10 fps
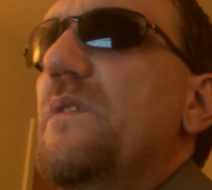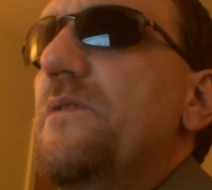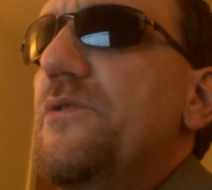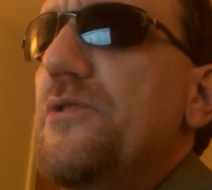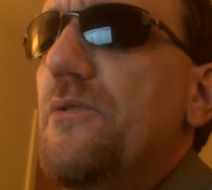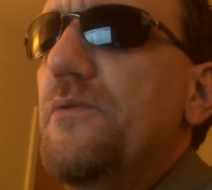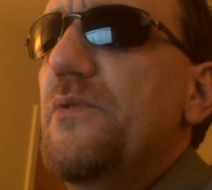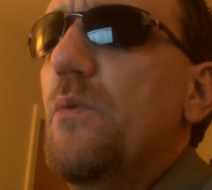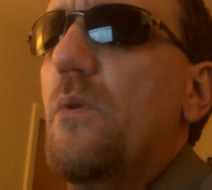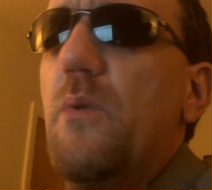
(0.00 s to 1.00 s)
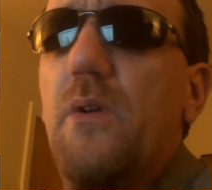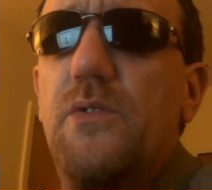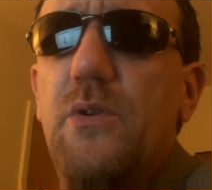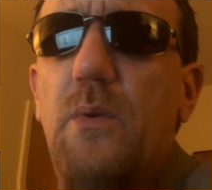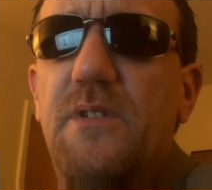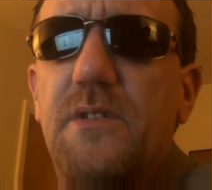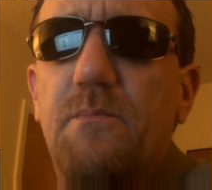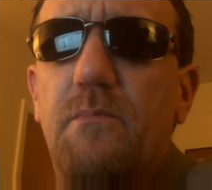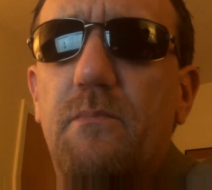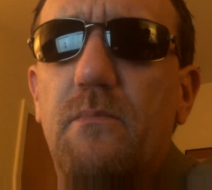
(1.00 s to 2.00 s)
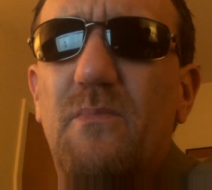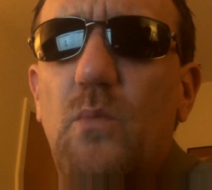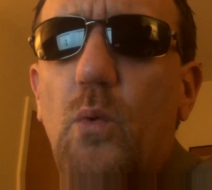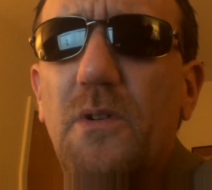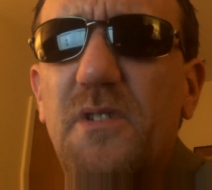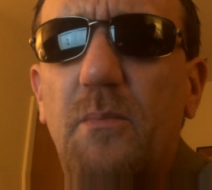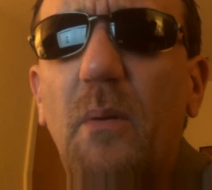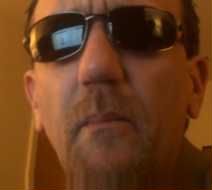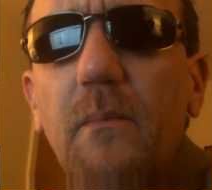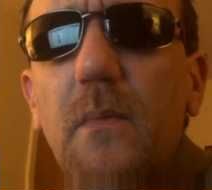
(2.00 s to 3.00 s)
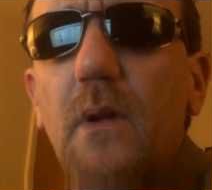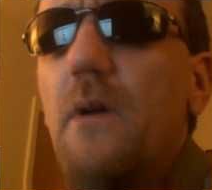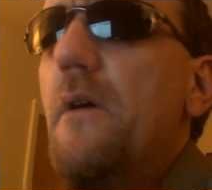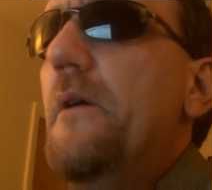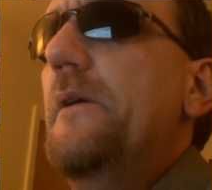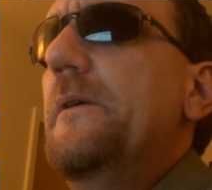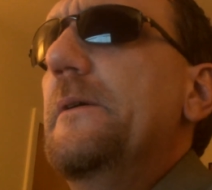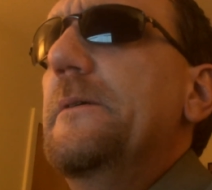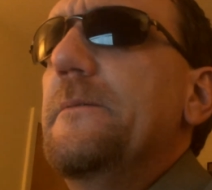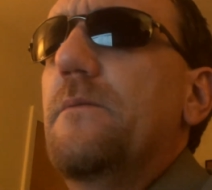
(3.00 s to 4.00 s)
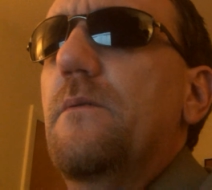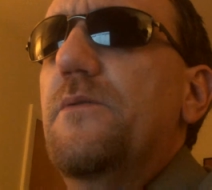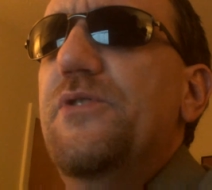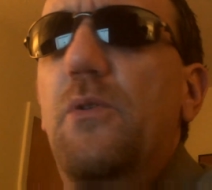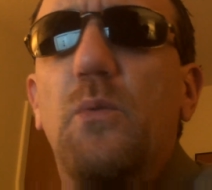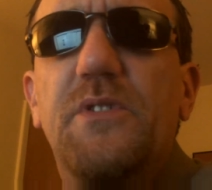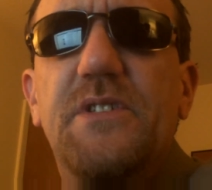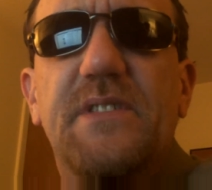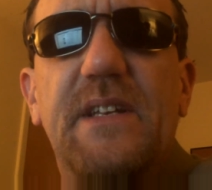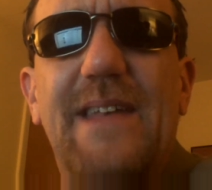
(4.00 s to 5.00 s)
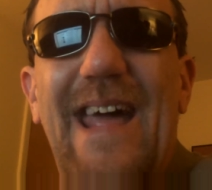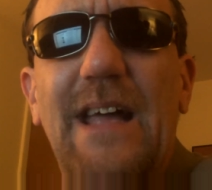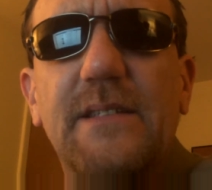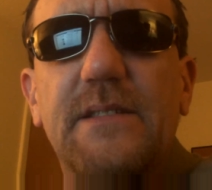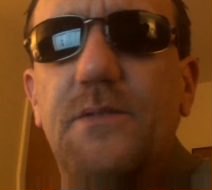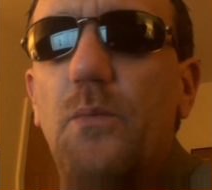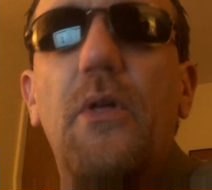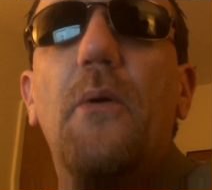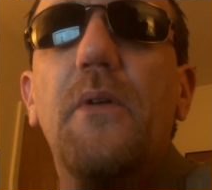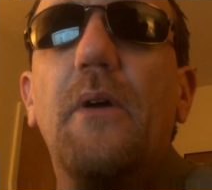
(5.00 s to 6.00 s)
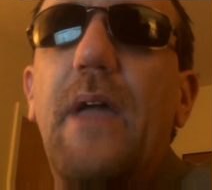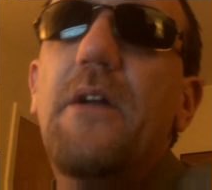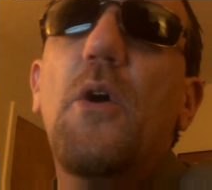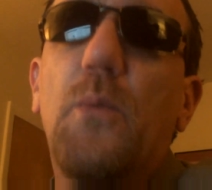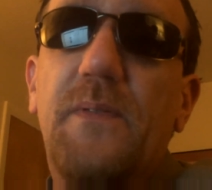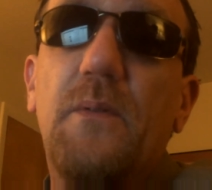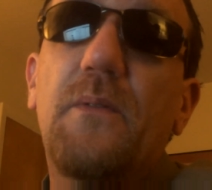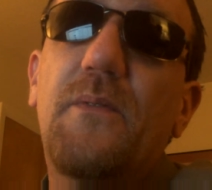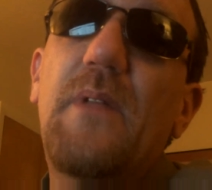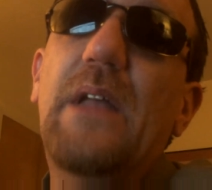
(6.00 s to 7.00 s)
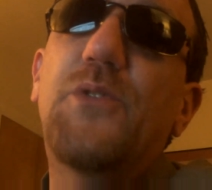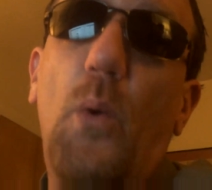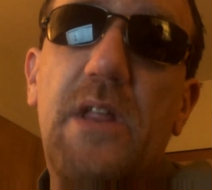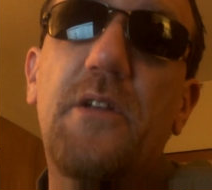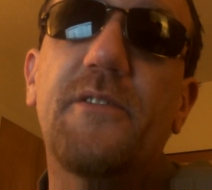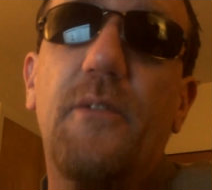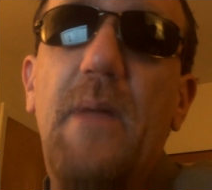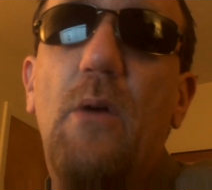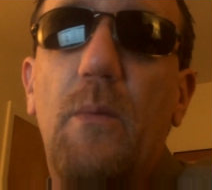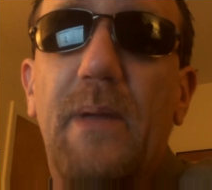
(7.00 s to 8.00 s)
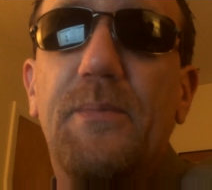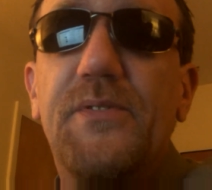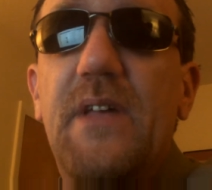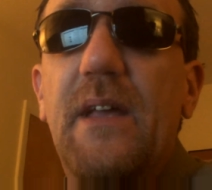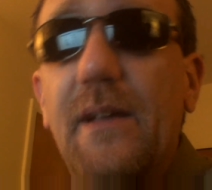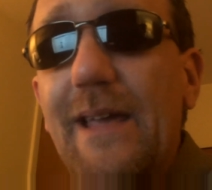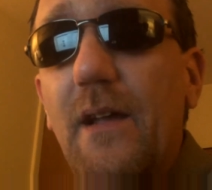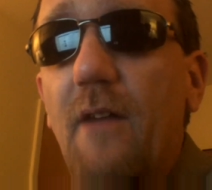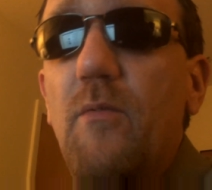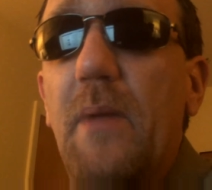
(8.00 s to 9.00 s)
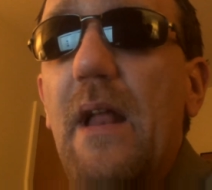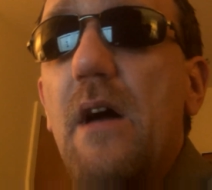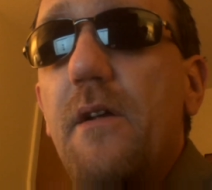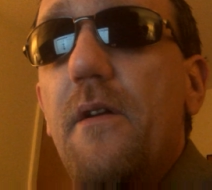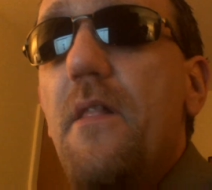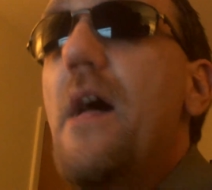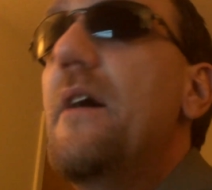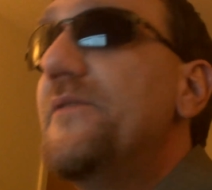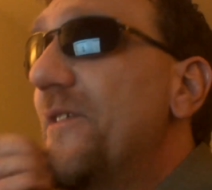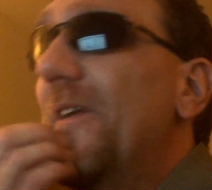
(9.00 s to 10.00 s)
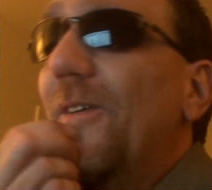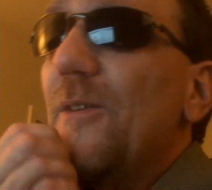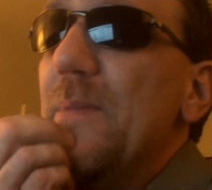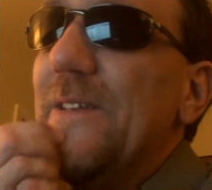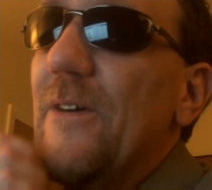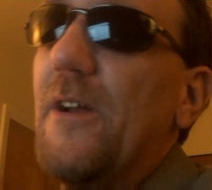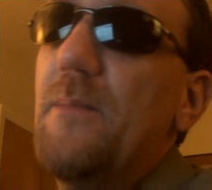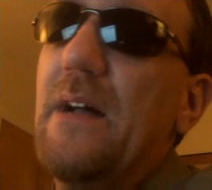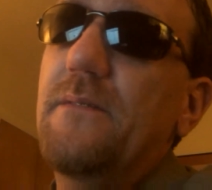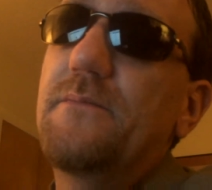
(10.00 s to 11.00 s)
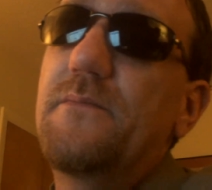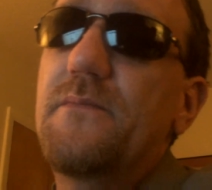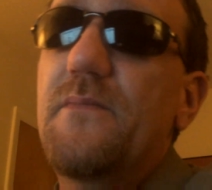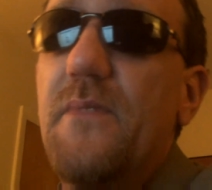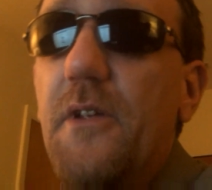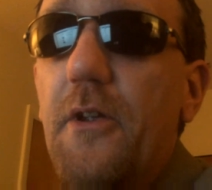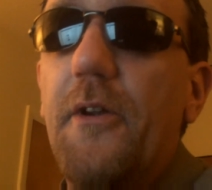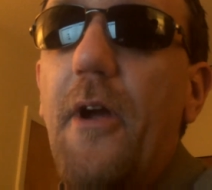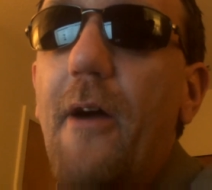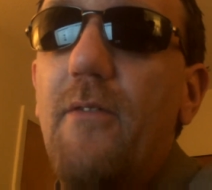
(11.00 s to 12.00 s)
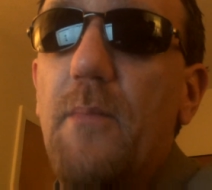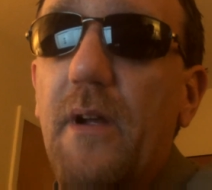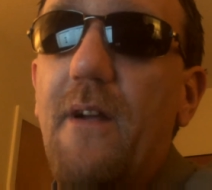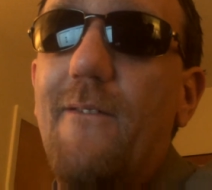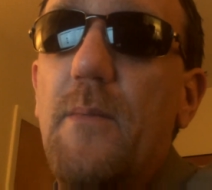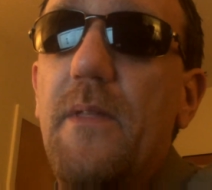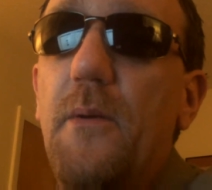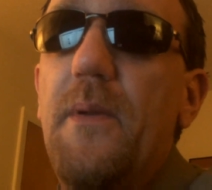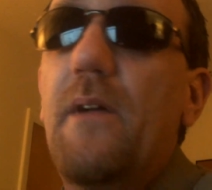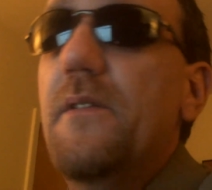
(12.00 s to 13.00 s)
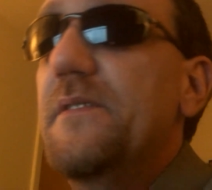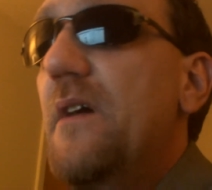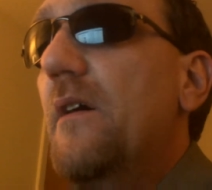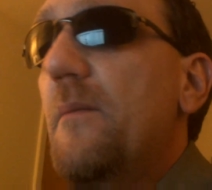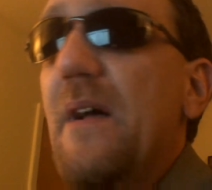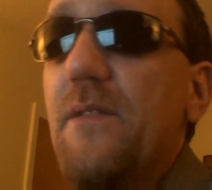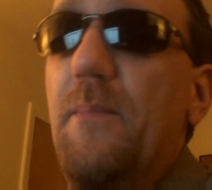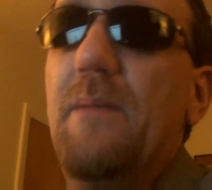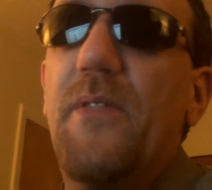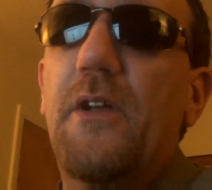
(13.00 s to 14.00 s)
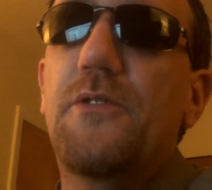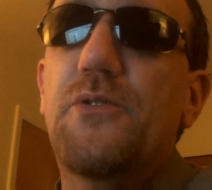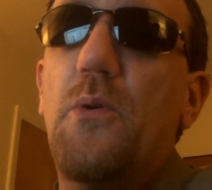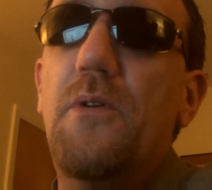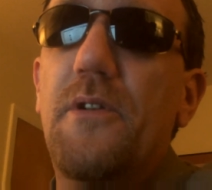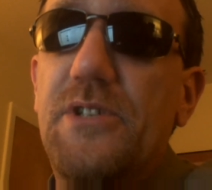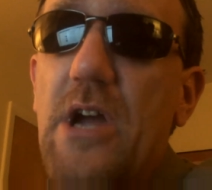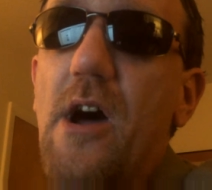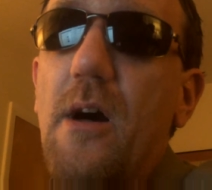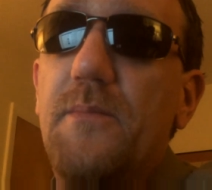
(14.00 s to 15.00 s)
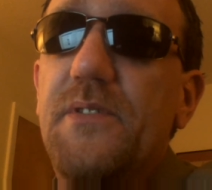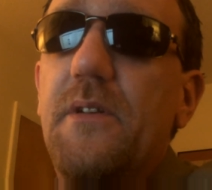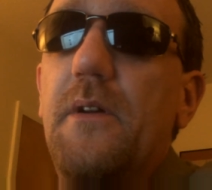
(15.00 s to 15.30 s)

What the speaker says: Should we just worship them? Soon we'll just send taxes to them. Okay, when 20 years from now, when people say get government out of your lives, they're not going to be talking about your government. They'll be talking about the people that control your jobs.